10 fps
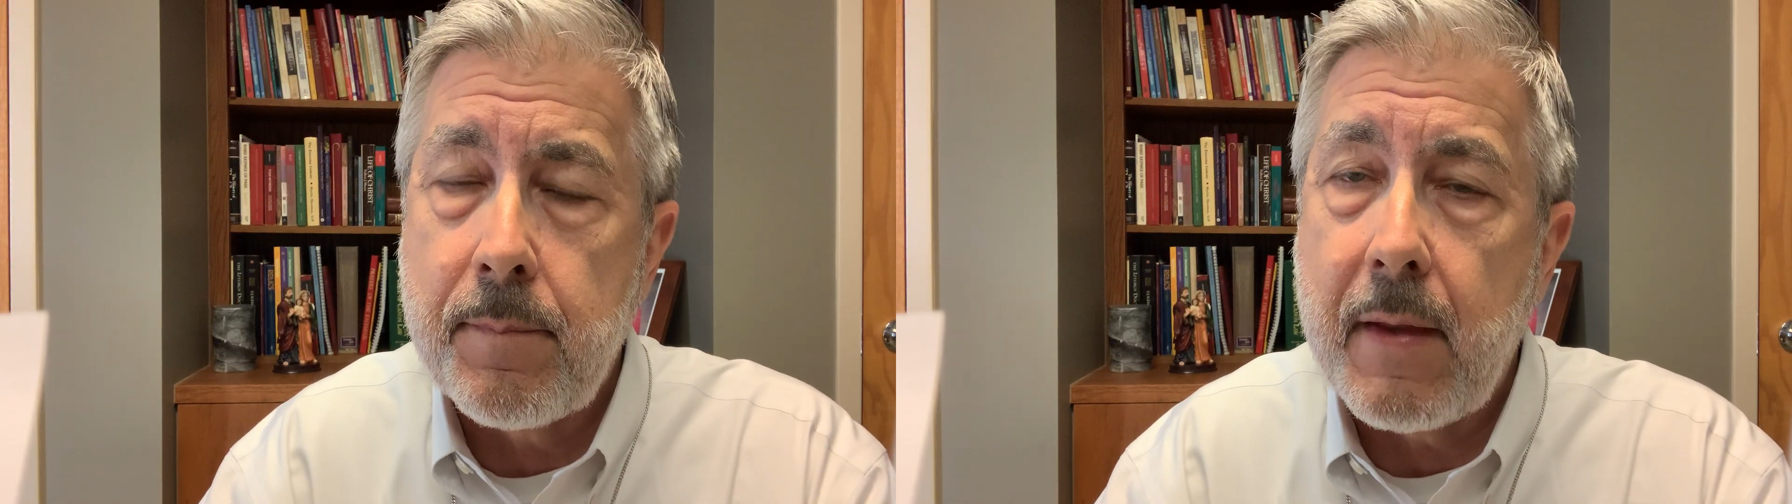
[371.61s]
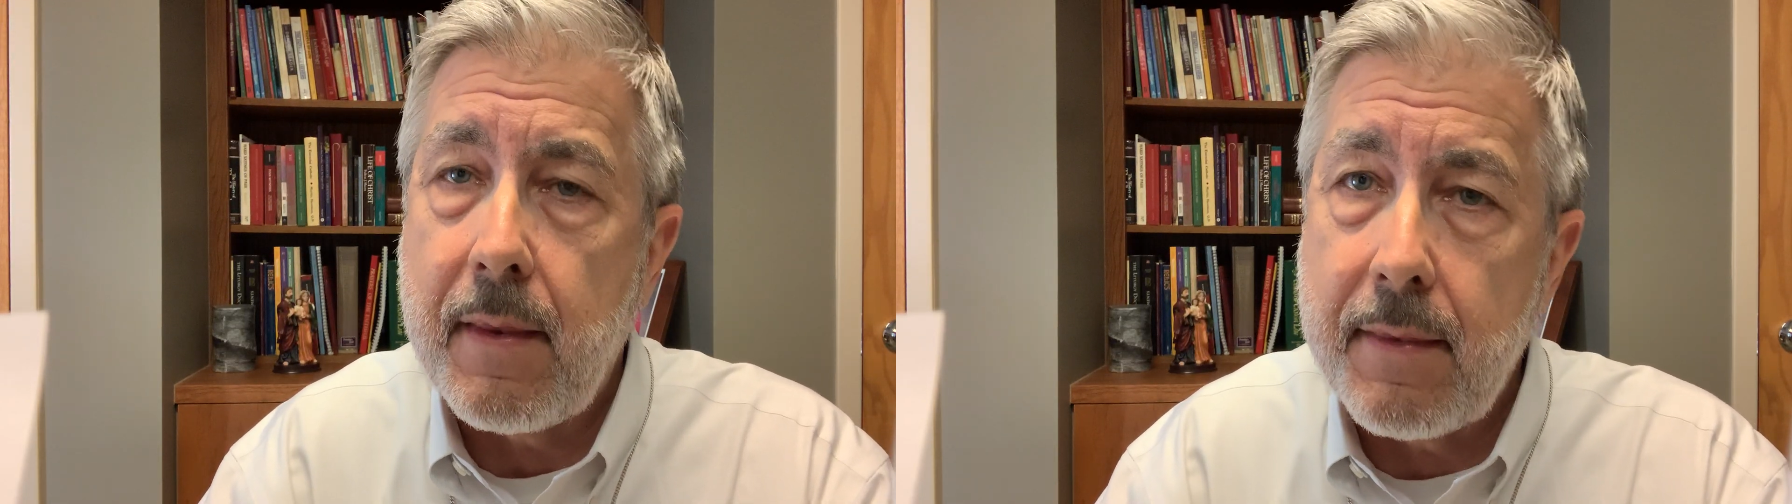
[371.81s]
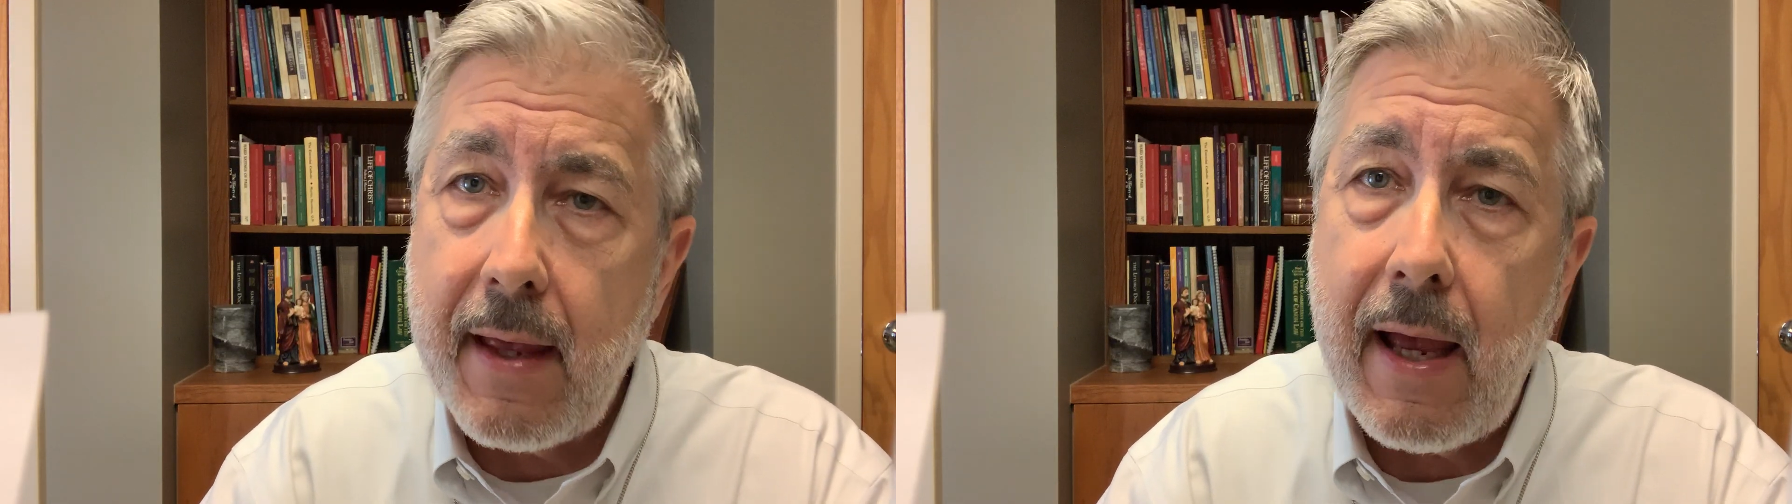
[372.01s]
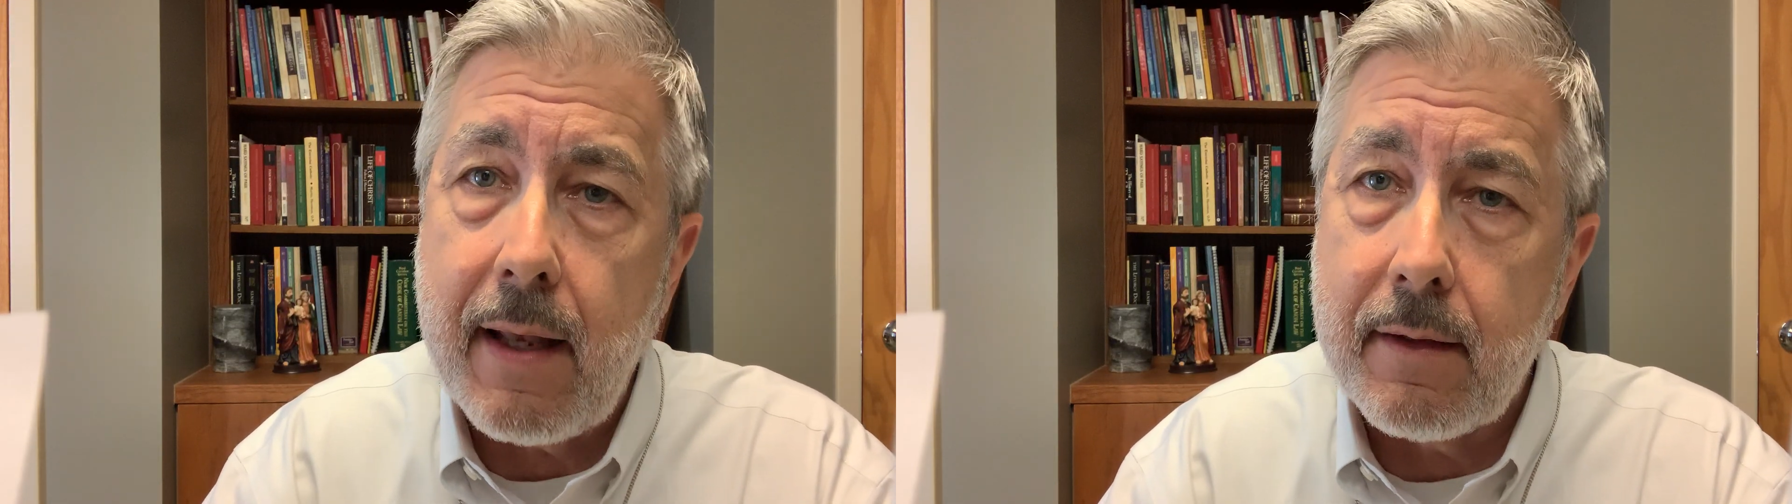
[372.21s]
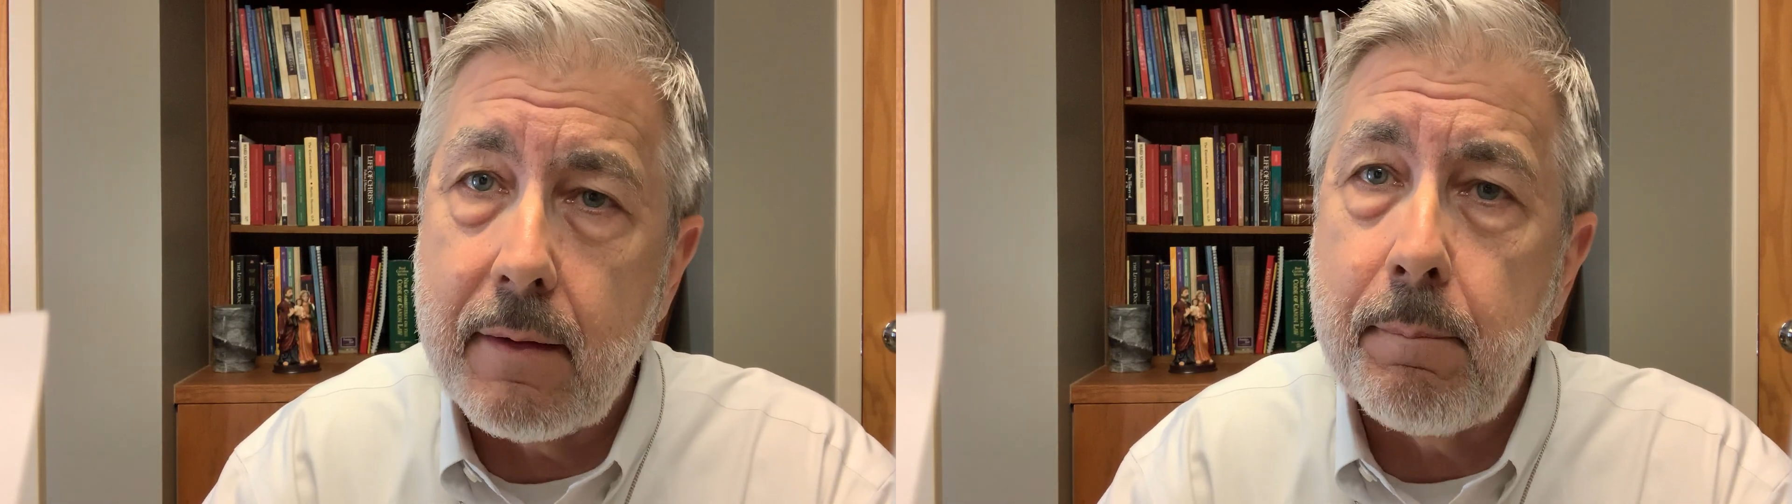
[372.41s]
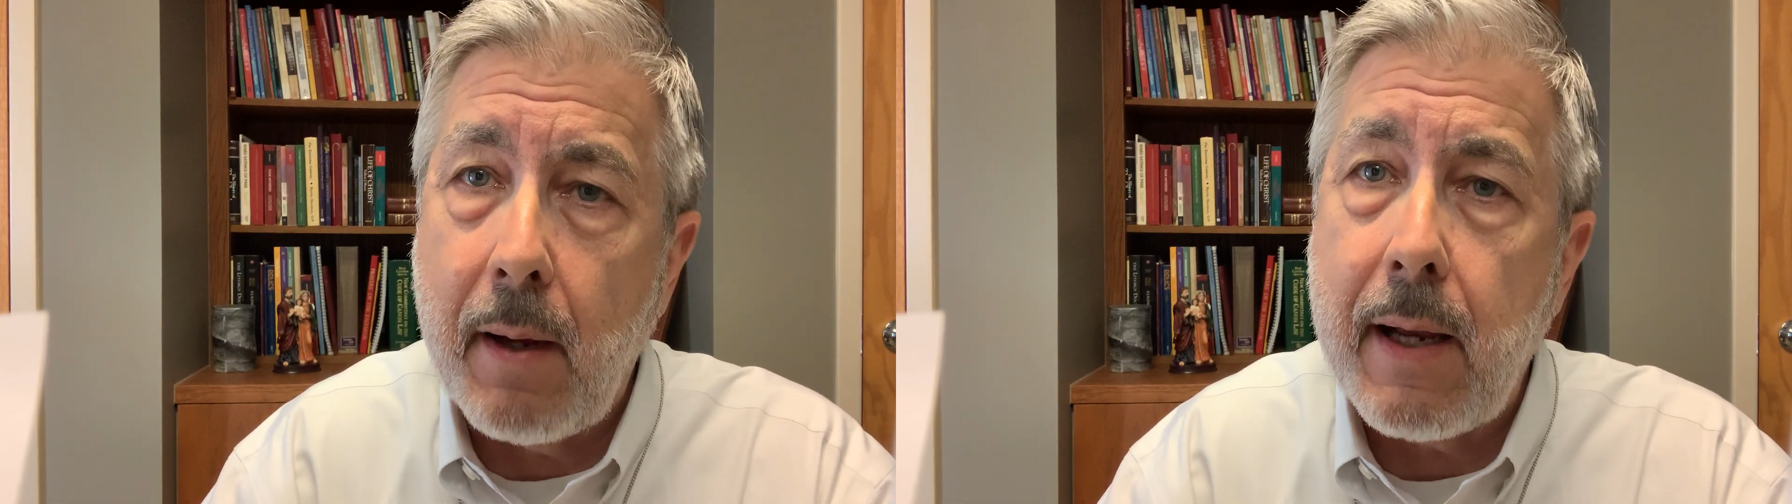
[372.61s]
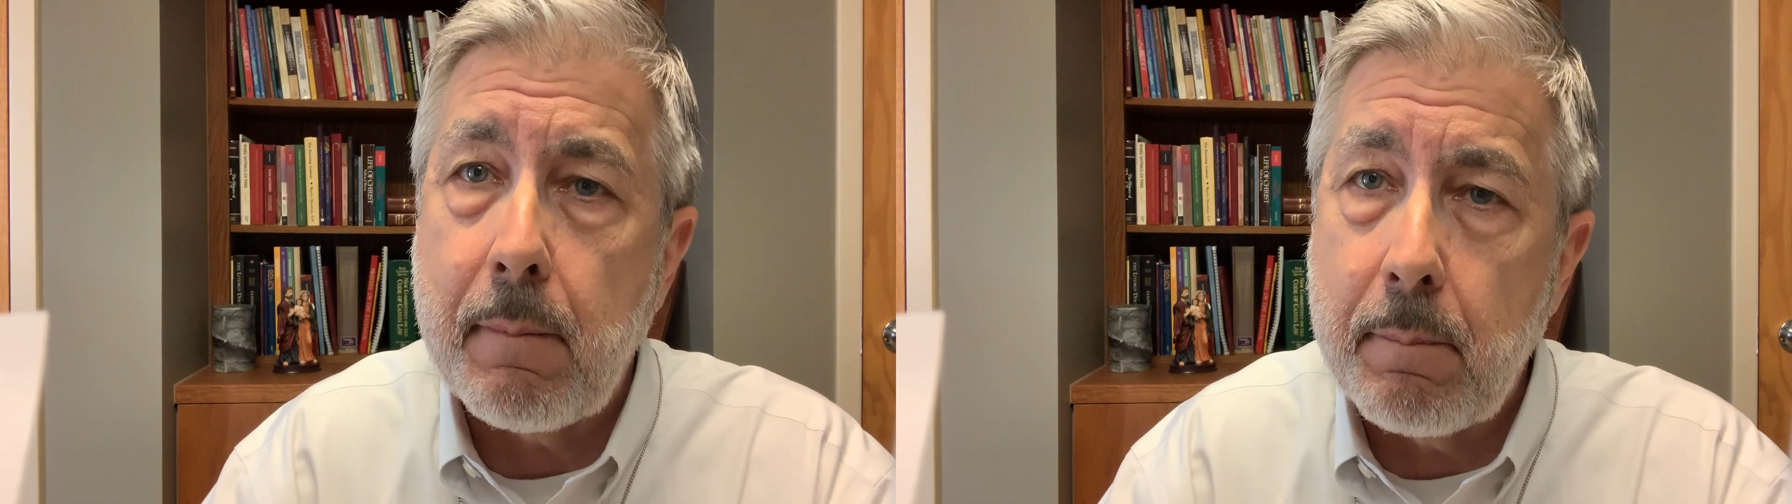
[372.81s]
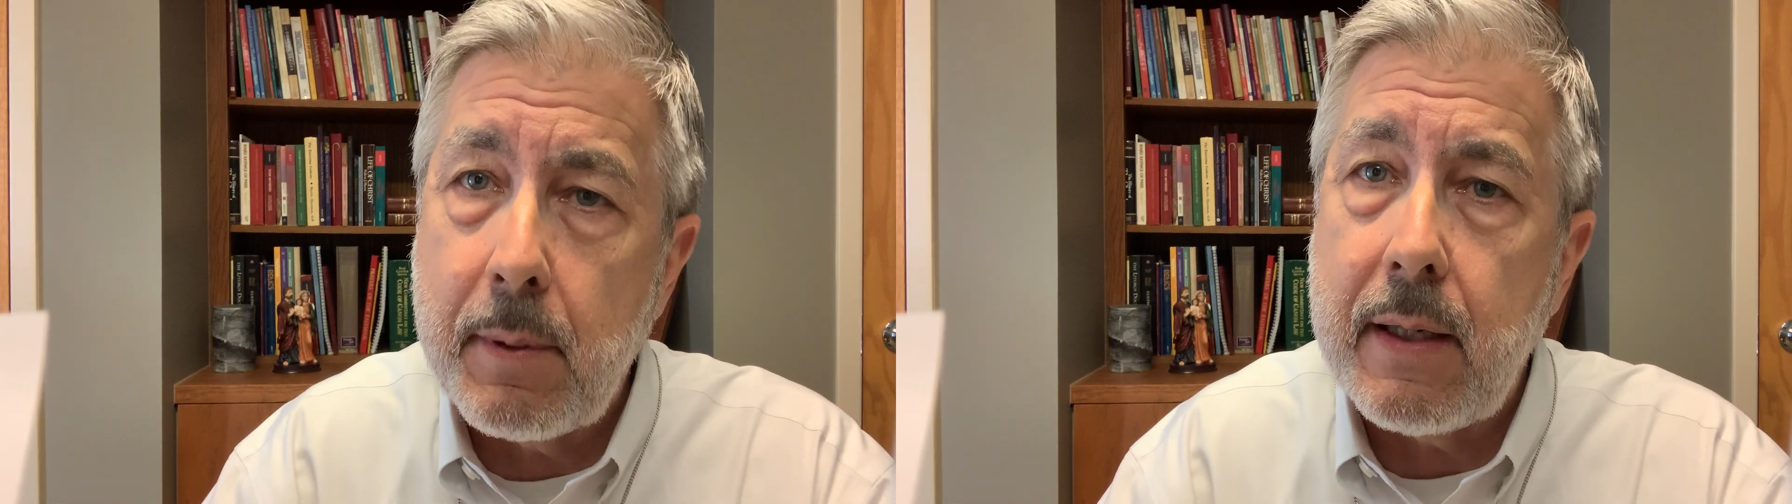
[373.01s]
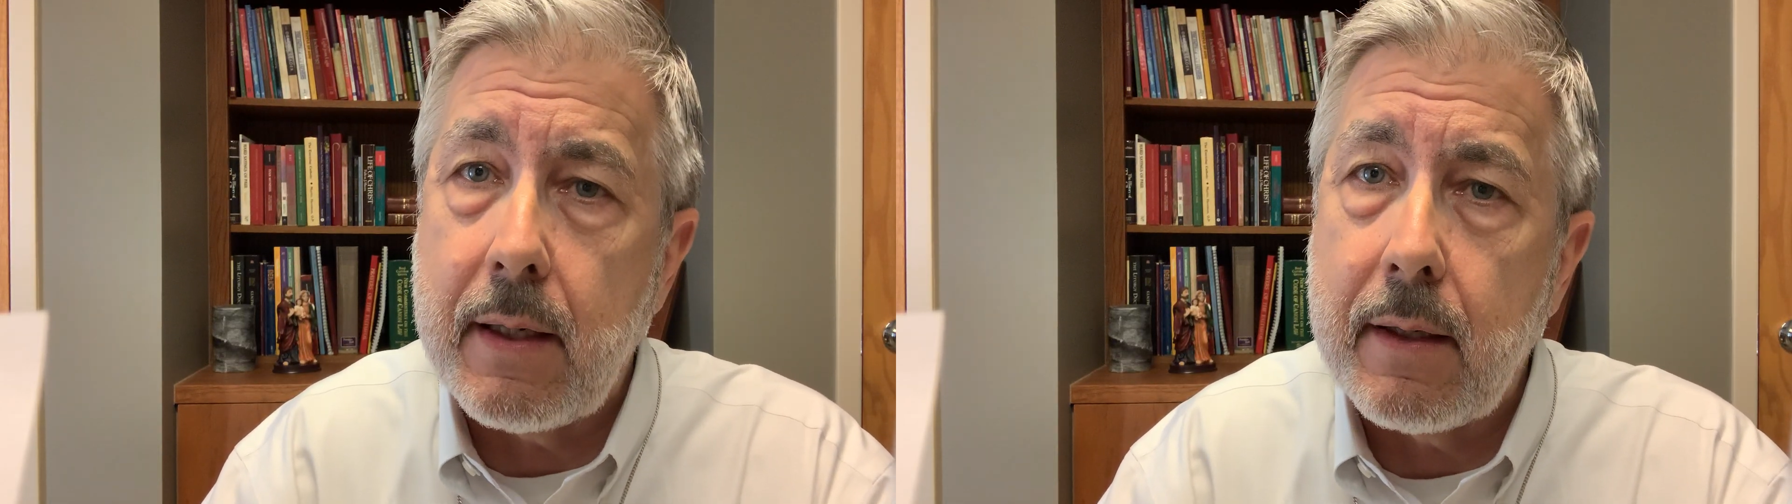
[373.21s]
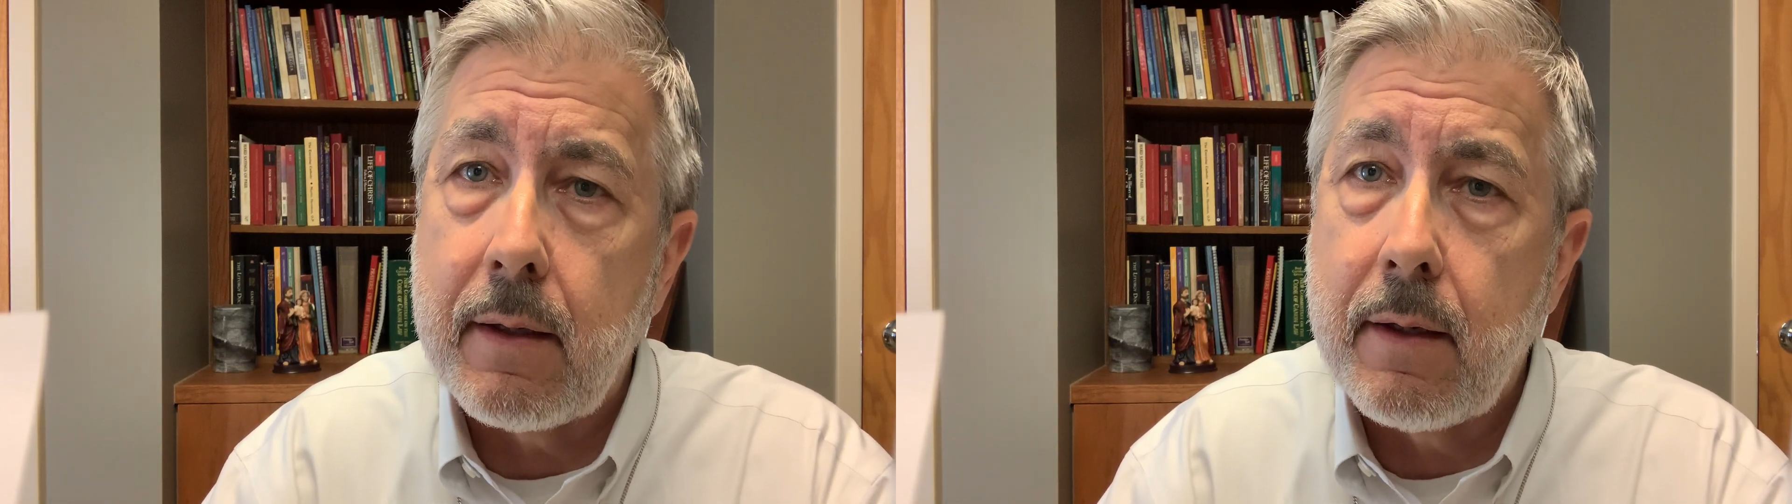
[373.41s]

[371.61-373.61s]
And that might be